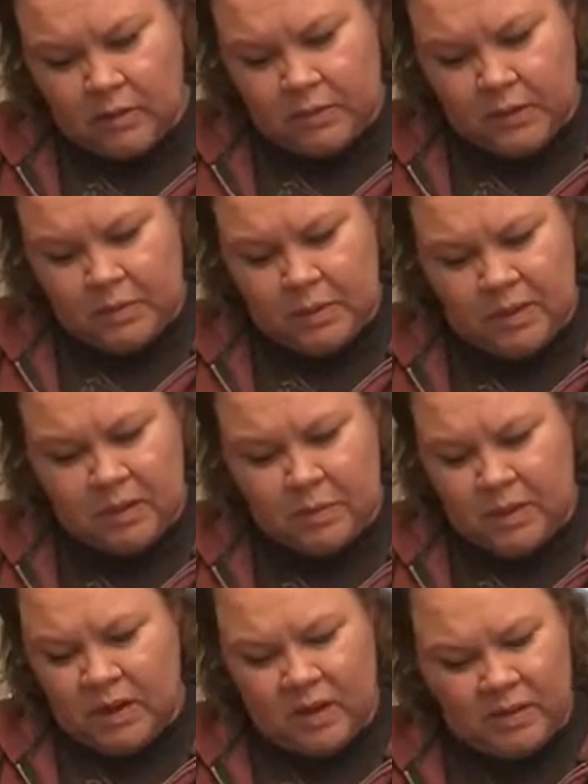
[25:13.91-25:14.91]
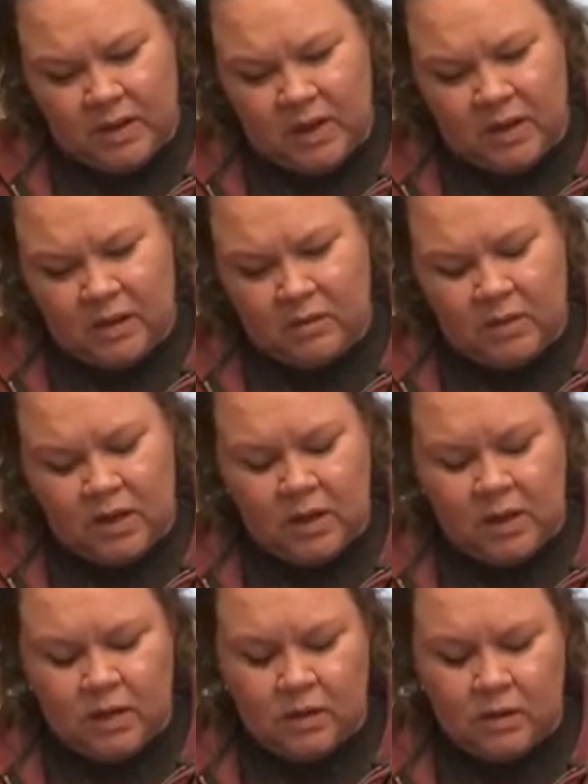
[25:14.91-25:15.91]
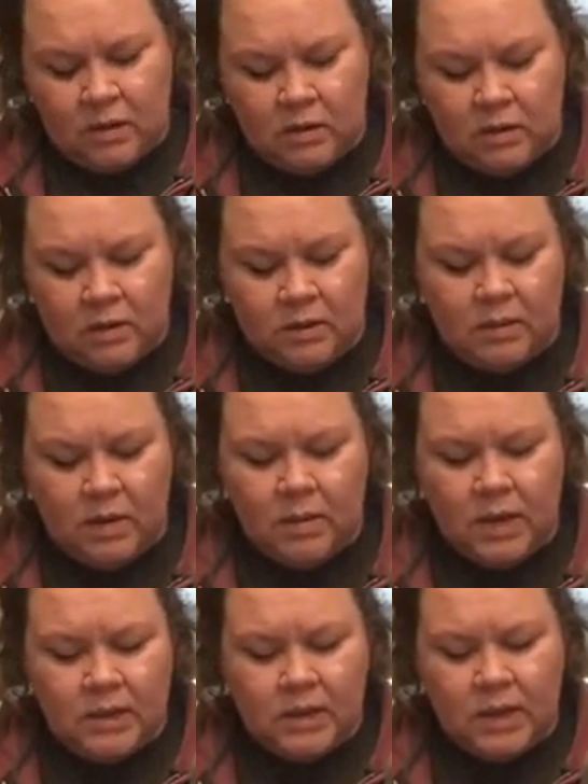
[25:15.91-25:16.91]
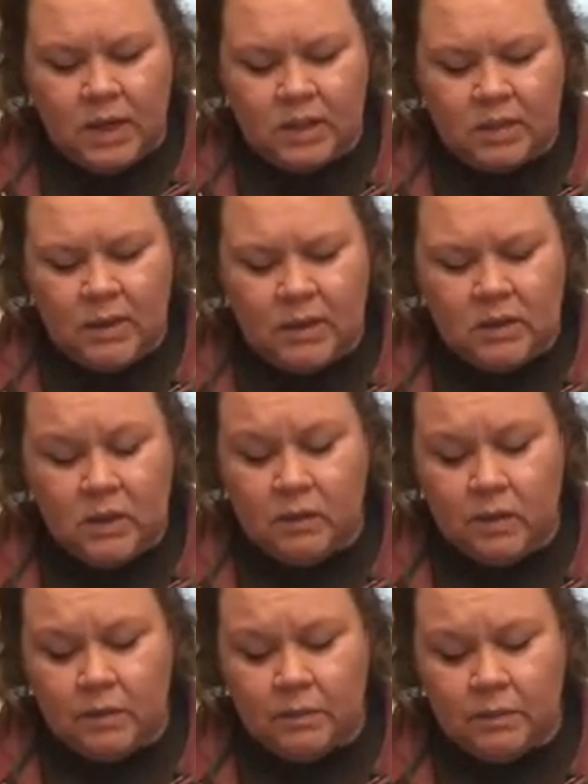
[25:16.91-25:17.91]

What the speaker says: This piece is big enough that I don't need the stabilizing aspect of it.